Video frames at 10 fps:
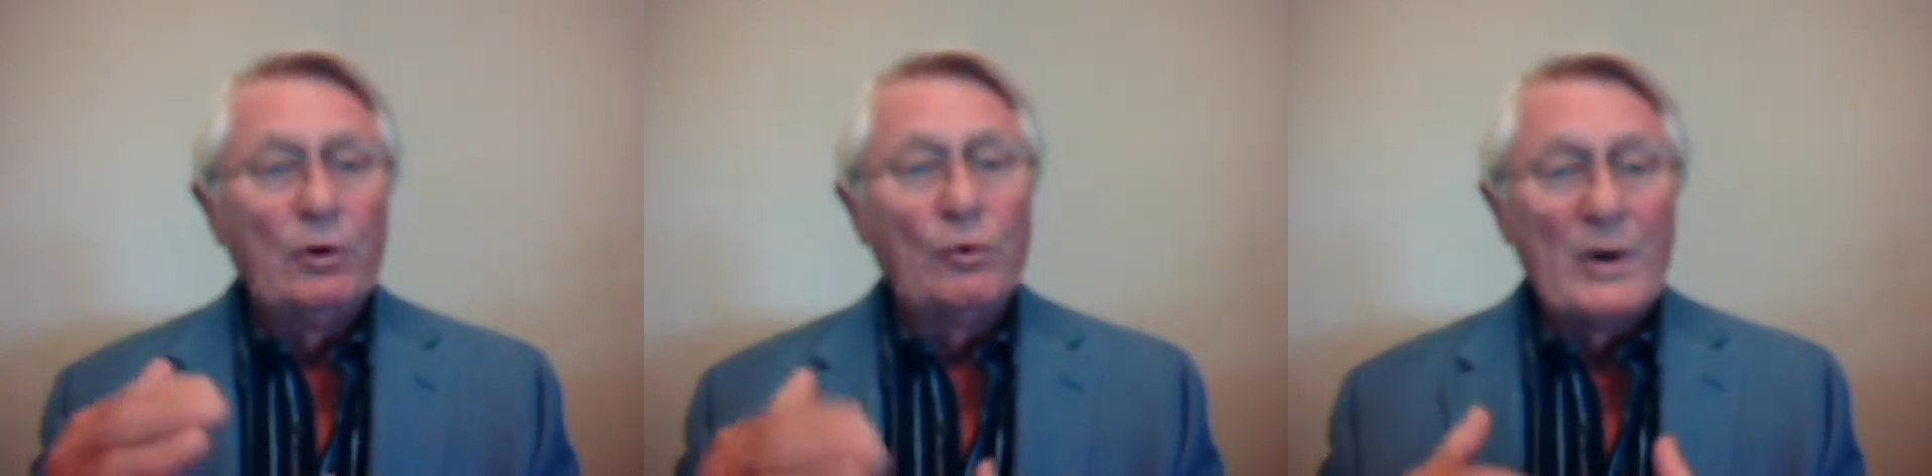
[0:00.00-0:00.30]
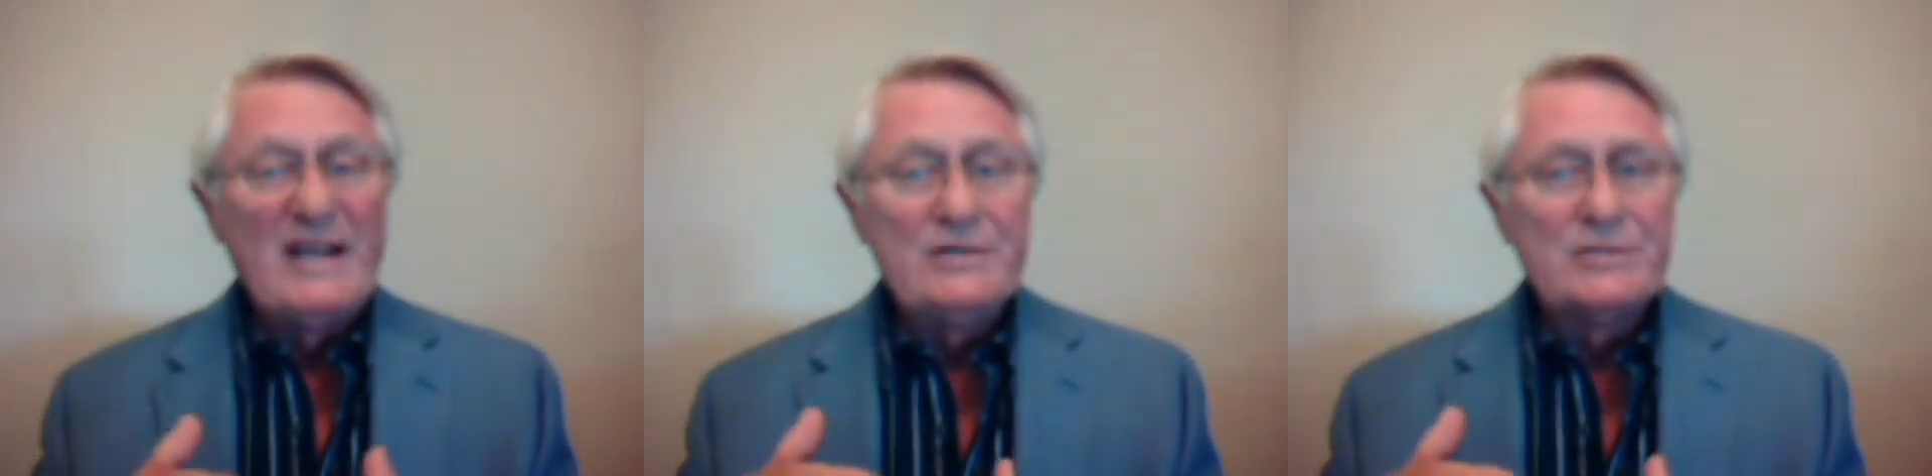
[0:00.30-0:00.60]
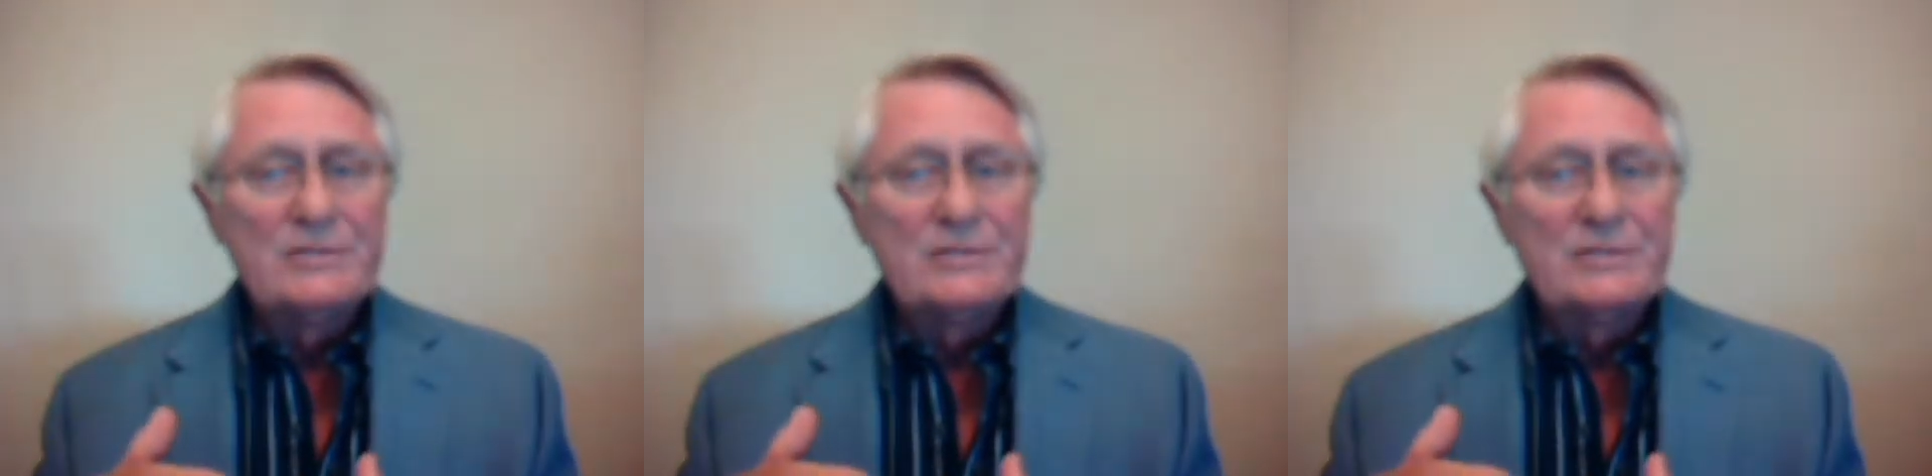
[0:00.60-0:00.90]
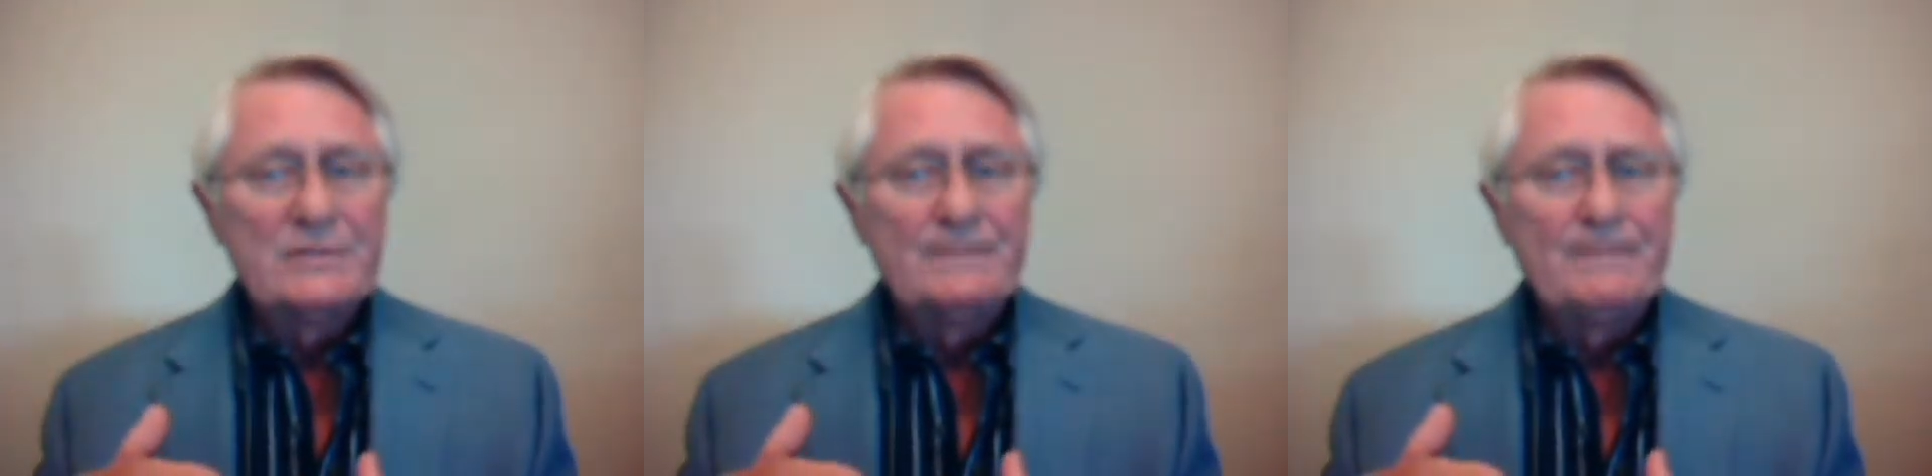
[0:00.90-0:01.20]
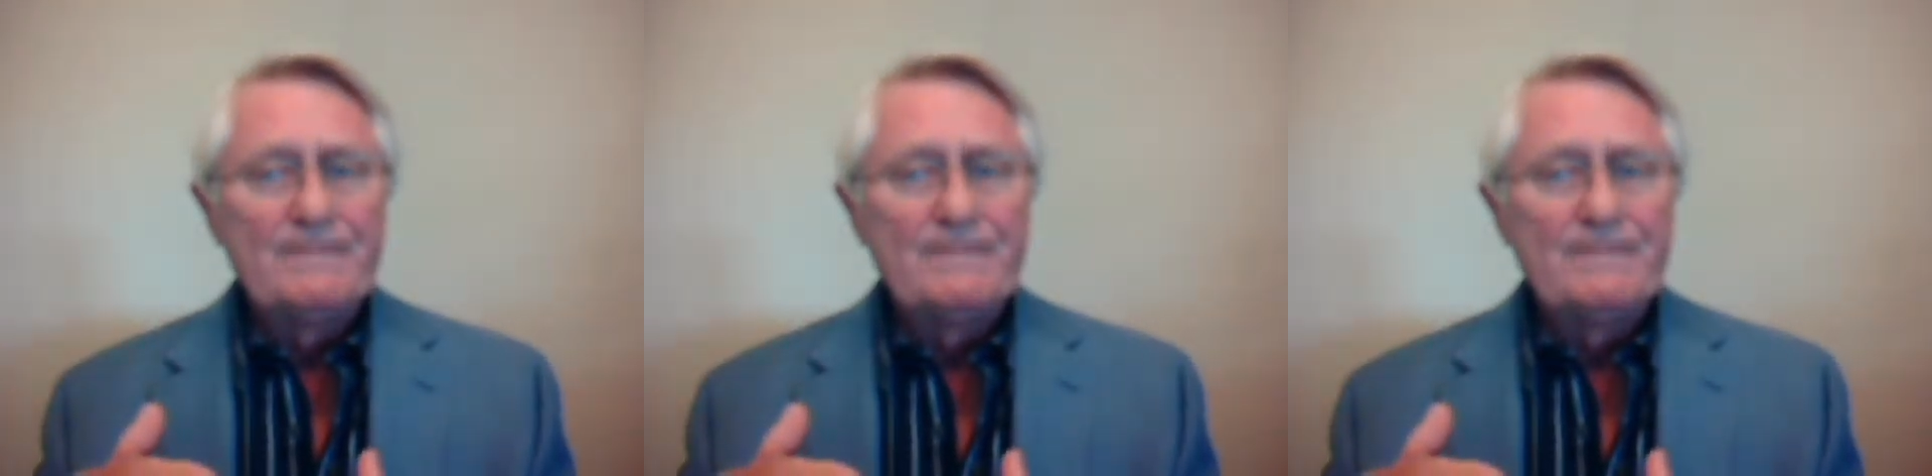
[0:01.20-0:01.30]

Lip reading: or ranges.